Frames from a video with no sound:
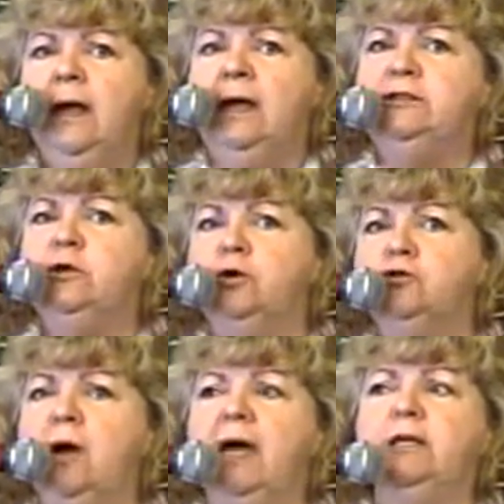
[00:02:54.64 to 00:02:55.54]
and start
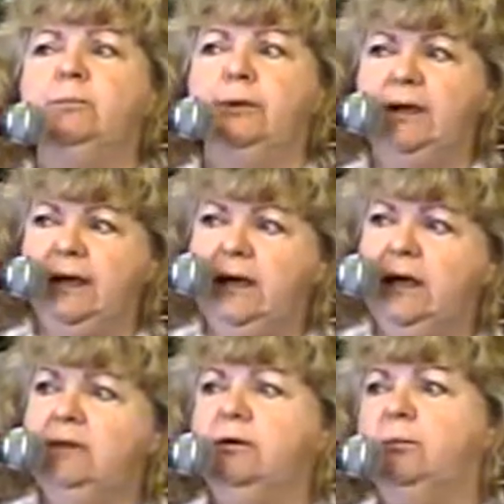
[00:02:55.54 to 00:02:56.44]
trying to
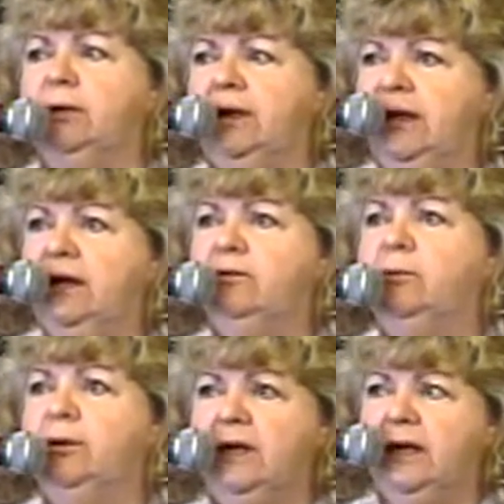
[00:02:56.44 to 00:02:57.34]
believe and believe
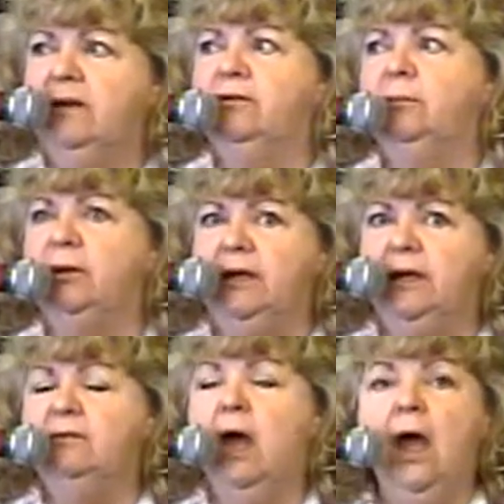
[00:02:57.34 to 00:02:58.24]
and believe and
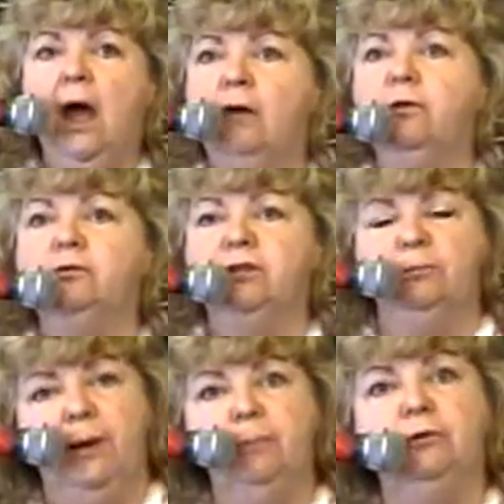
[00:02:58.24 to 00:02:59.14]
believe, although
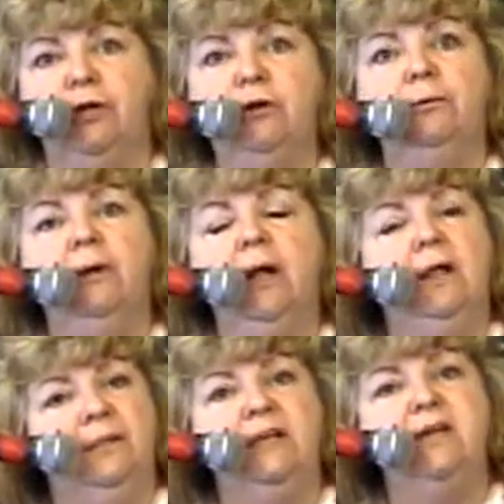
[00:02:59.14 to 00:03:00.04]
some people do.
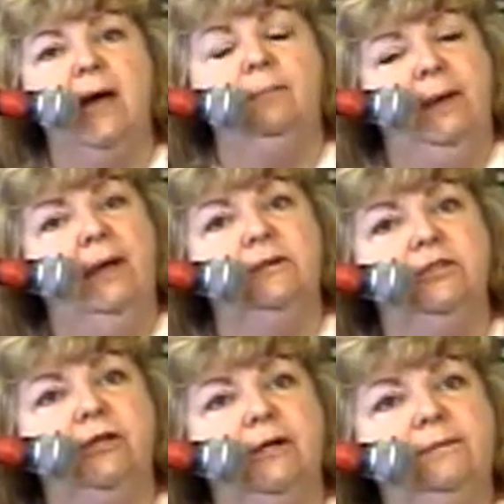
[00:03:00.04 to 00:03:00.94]
They tap
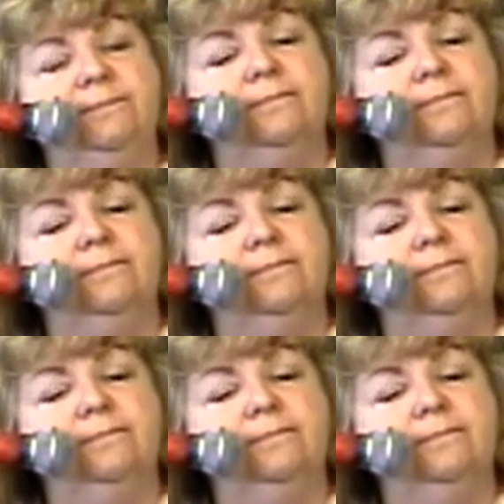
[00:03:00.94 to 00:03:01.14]
into it.